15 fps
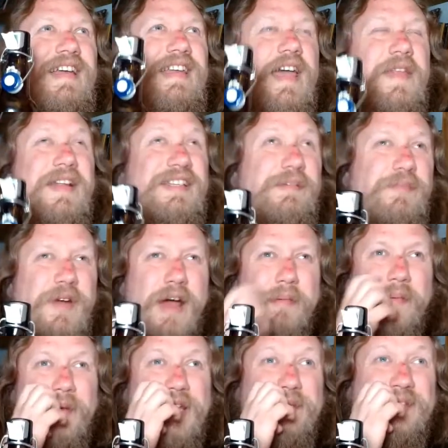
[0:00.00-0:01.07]
Yeah, that's the
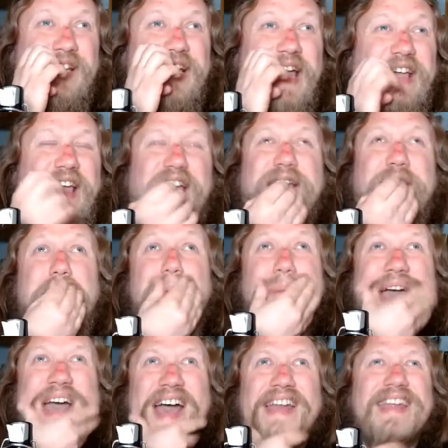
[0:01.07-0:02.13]
problem, Liam. It's like I
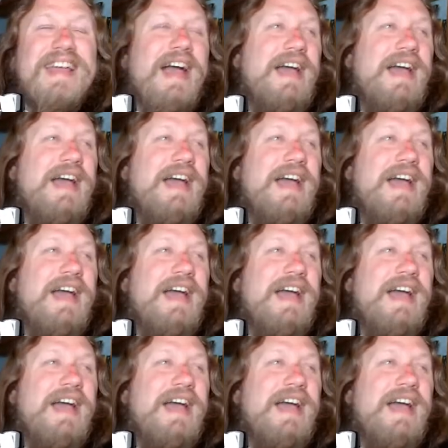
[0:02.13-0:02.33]
keep adding